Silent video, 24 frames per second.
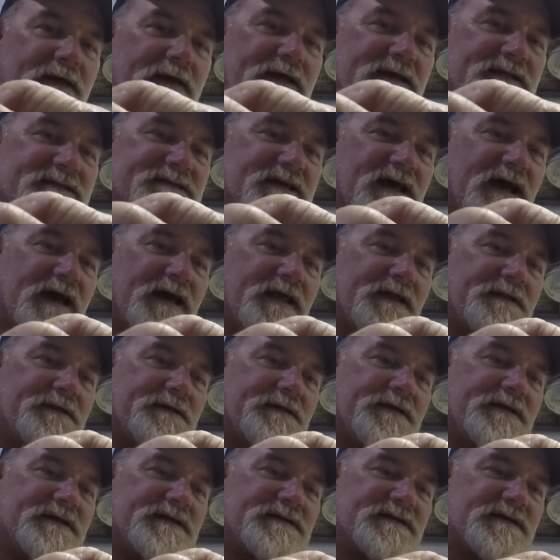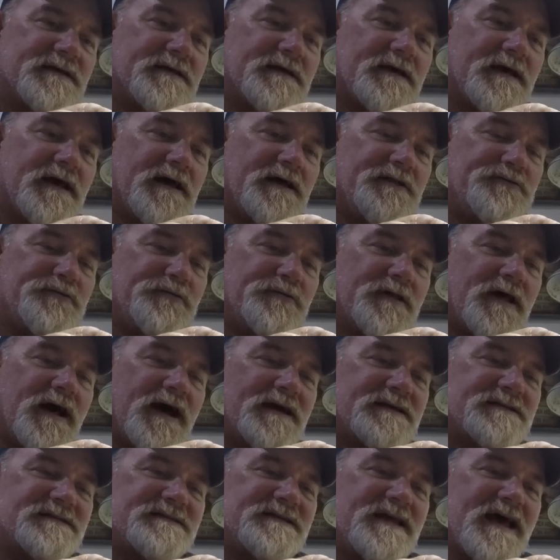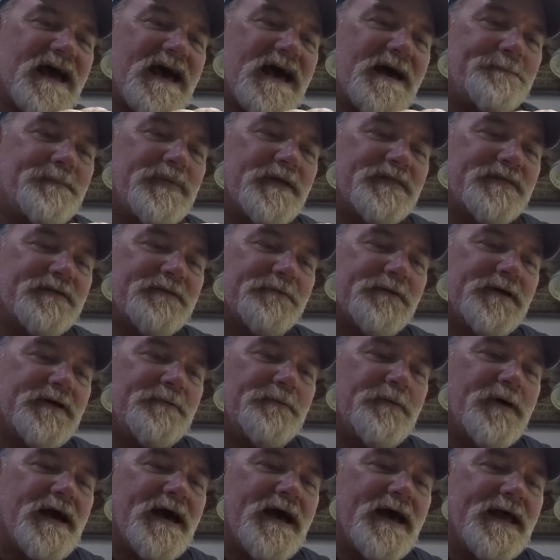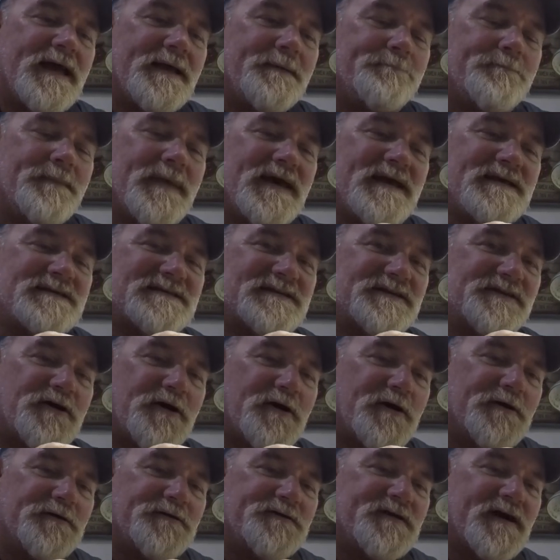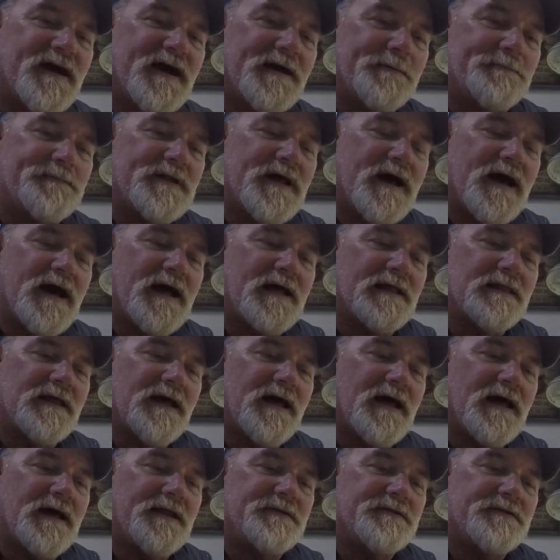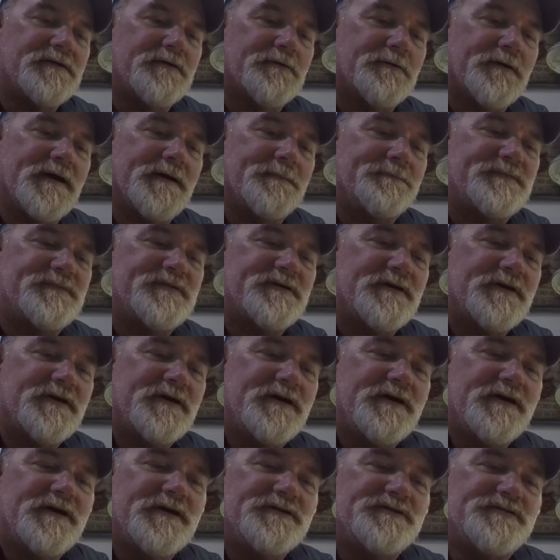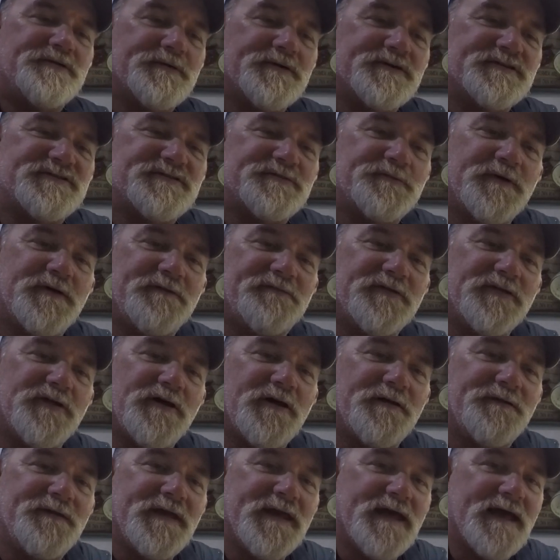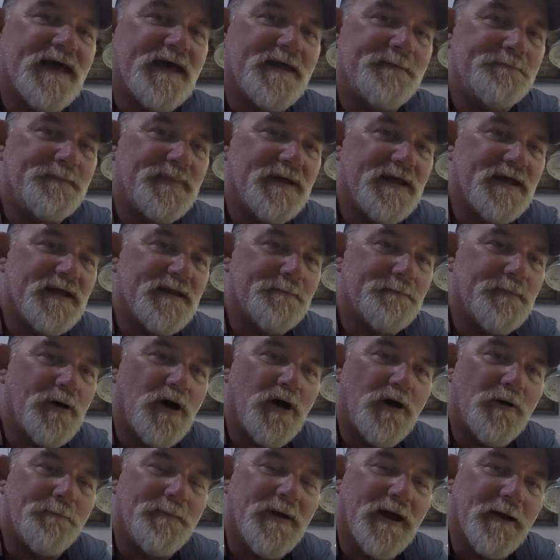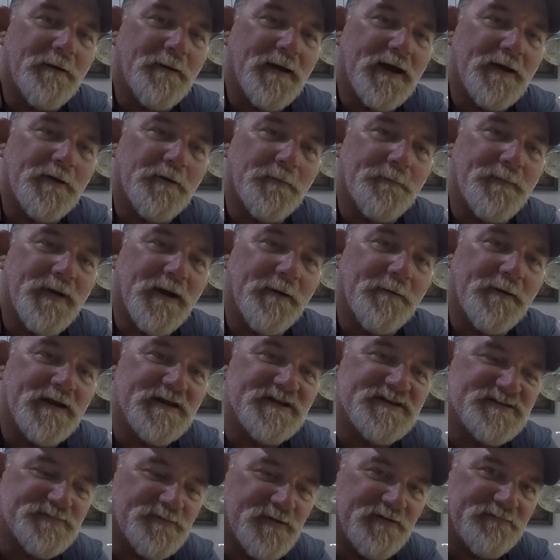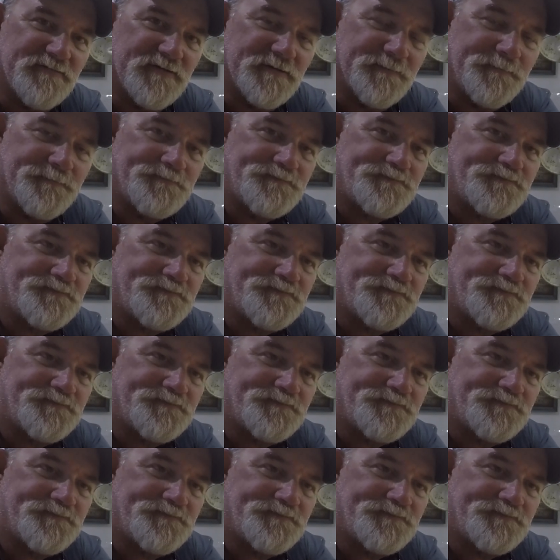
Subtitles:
It's got a Dulock snap, a three-way, Mason hard-type nylon, crimped to a swivel on the end, be it a ball bearing or bearing swivel.